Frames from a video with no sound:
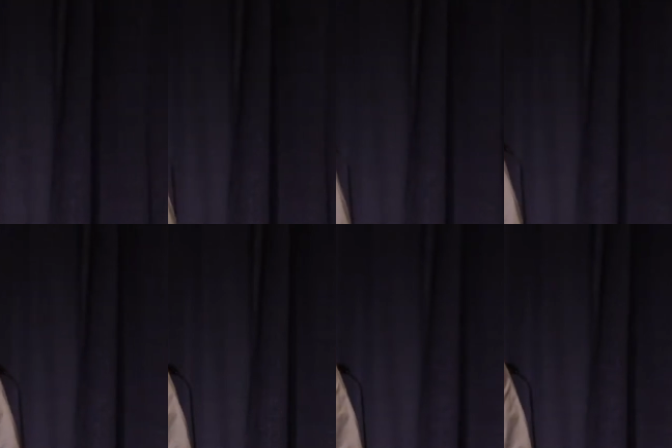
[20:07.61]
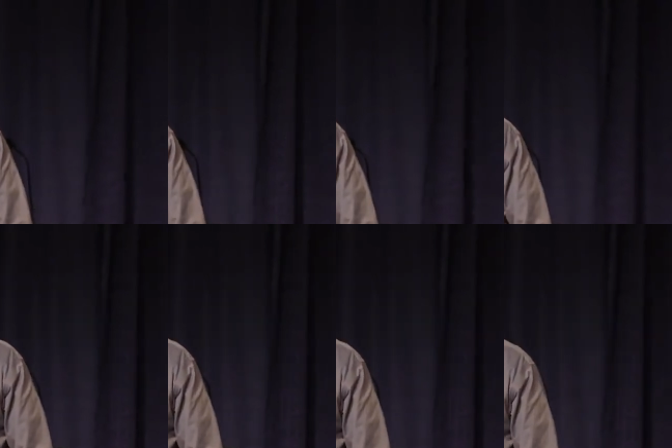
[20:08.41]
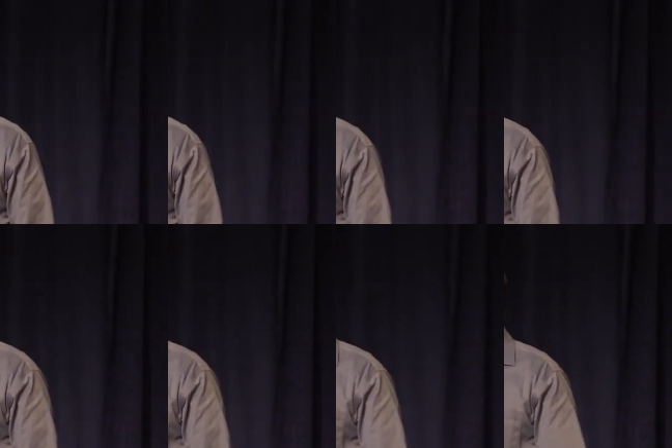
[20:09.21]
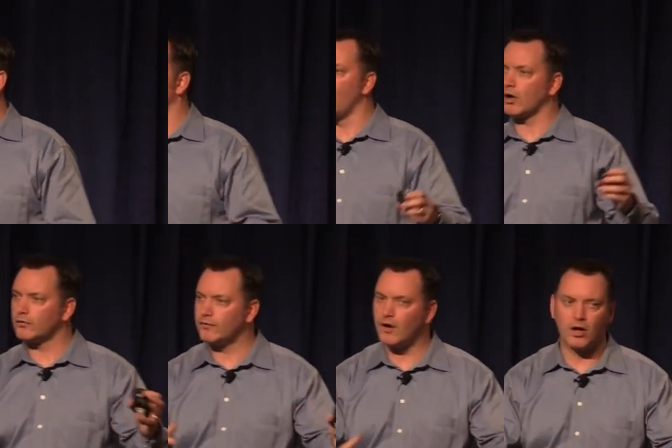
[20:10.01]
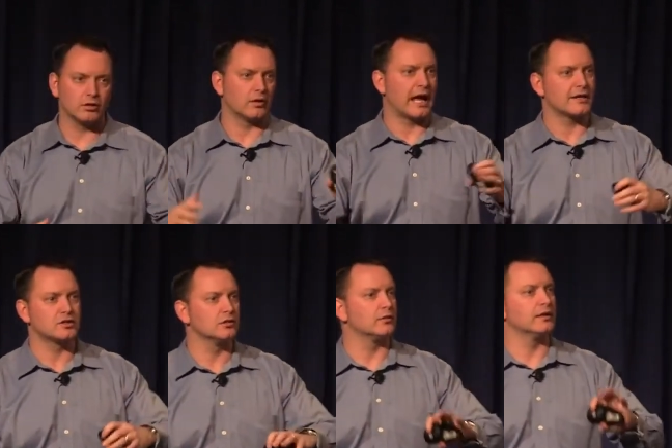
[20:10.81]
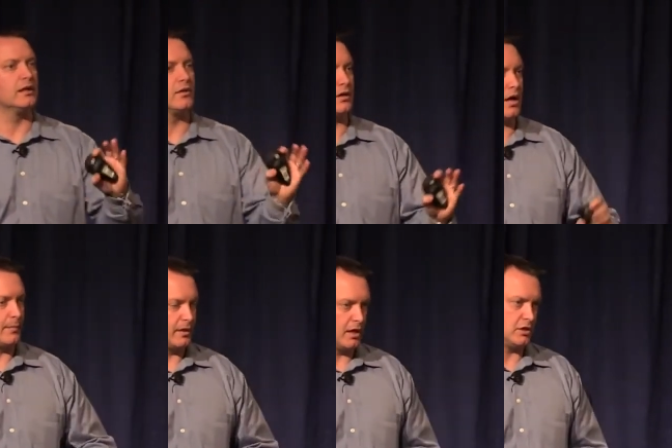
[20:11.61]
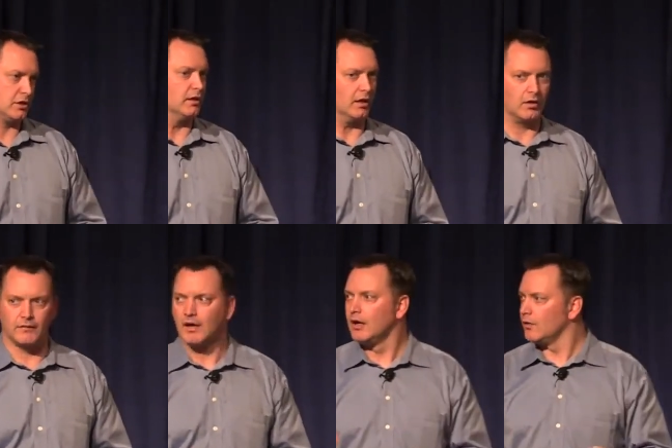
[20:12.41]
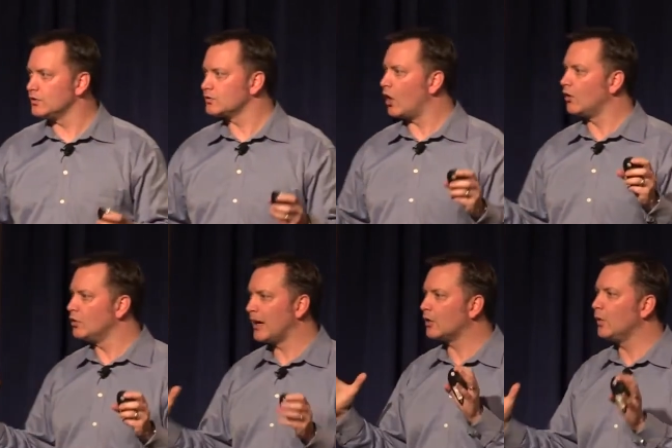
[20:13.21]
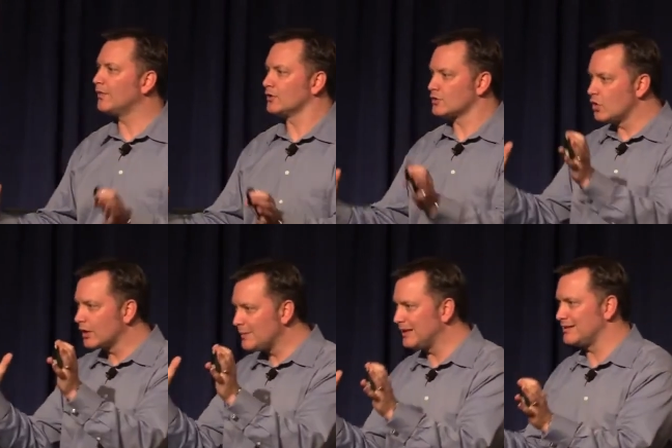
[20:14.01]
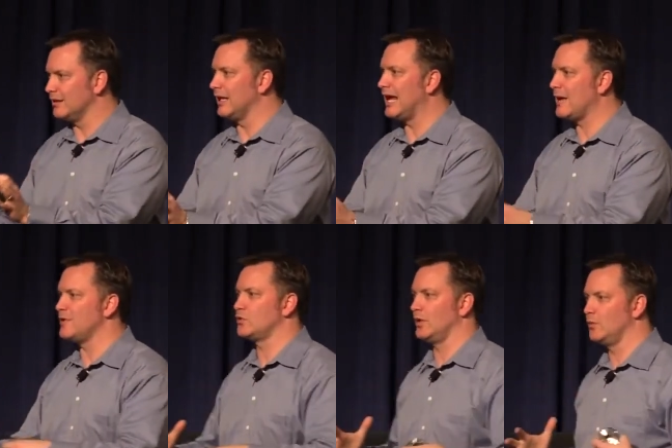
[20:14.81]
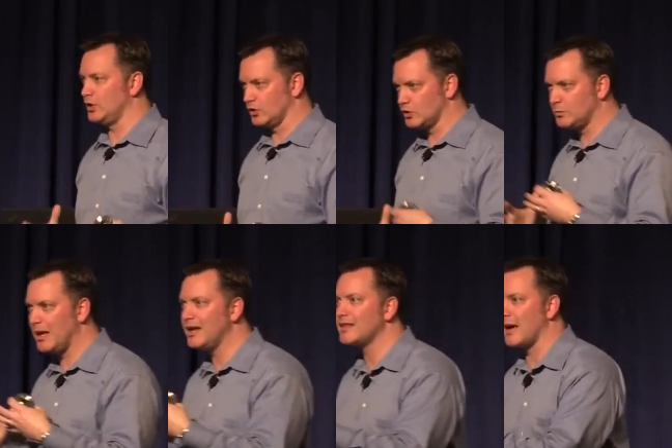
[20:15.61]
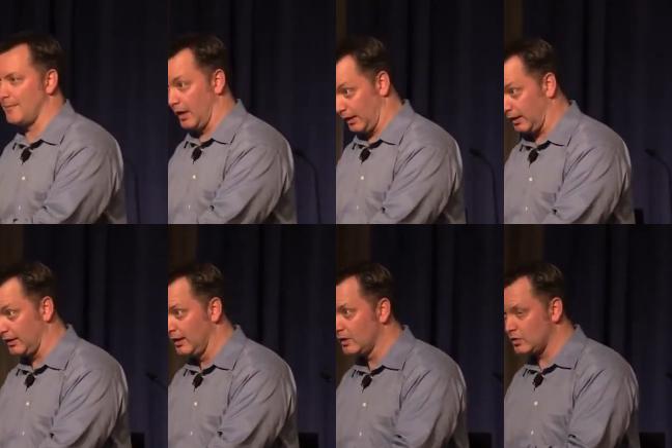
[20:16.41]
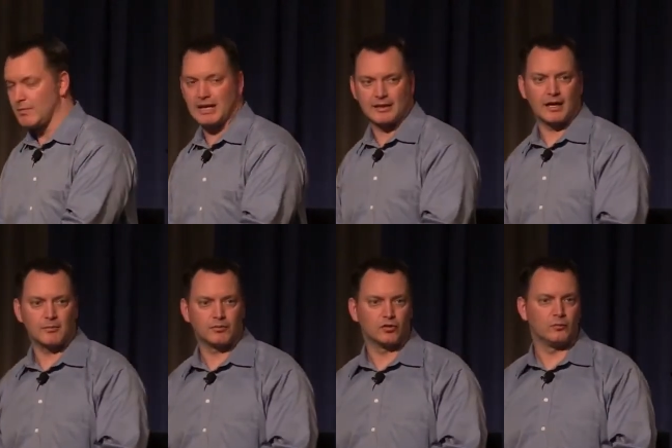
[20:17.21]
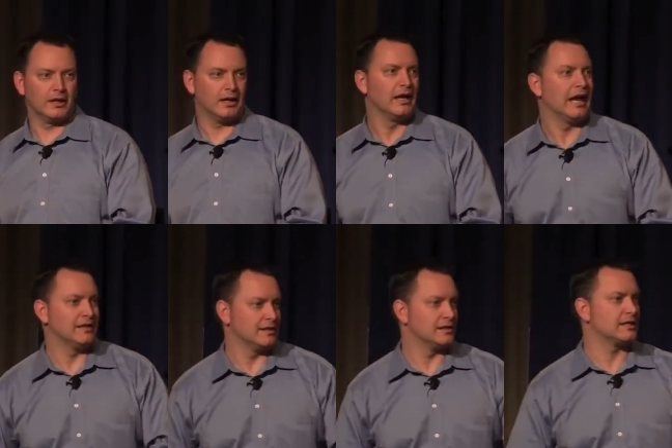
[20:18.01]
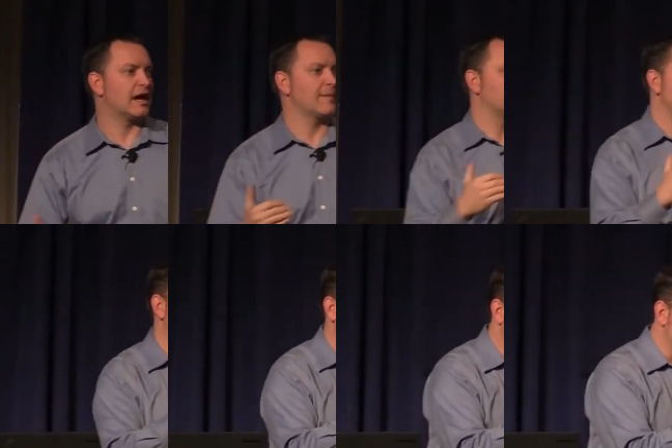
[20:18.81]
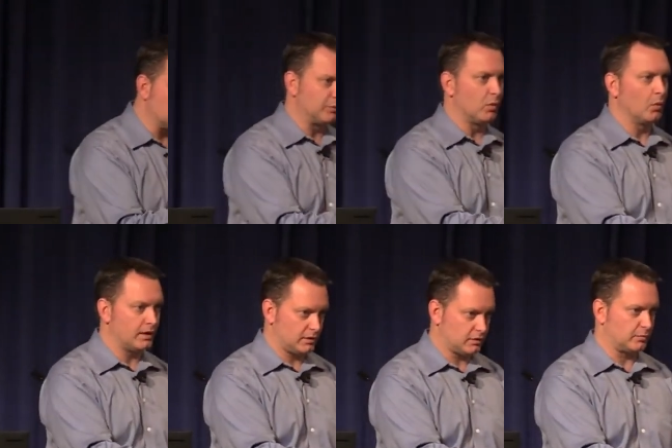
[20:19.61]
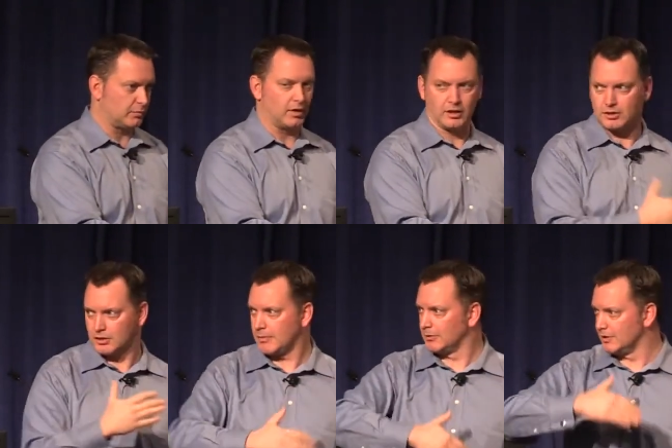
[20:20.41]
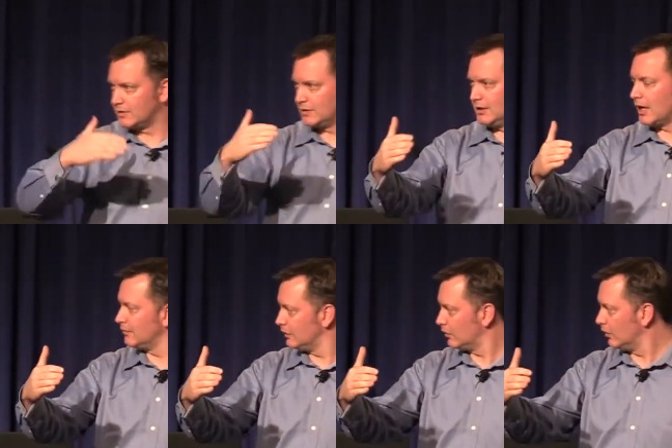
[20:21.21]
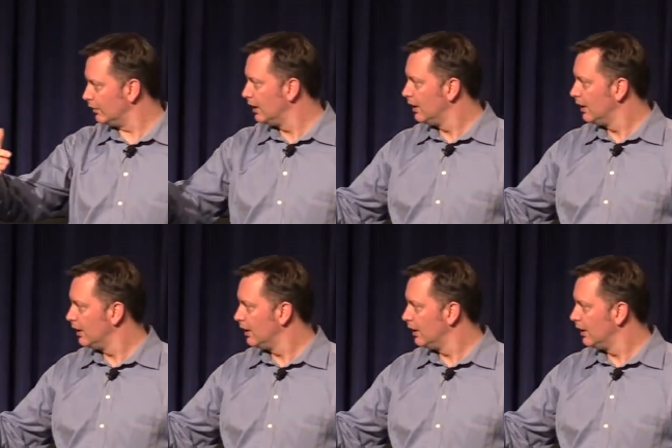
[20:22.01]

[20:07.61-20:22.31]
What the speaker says: them in the future in a project. Now, whether you're doing a waterfall or agile or any other combination thereof, no matter what, there's going to be a delay between when you're spending that money to make that improvement and then the time that it actually is deployed into production to be able to see that result.